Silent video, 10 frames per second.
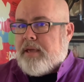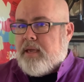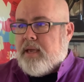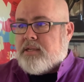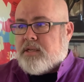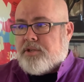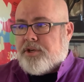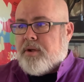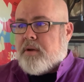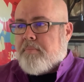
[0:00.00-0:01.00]
has
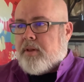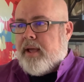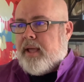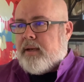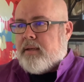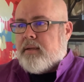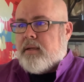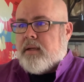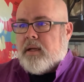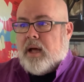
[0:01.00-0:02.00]
issued a complaint
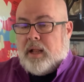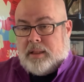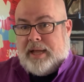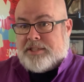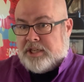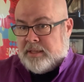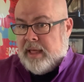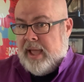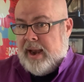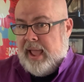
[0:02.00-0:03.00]
alleging
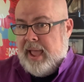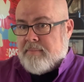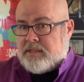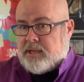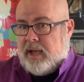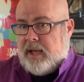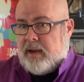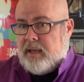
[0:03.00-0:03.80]
that Amazon,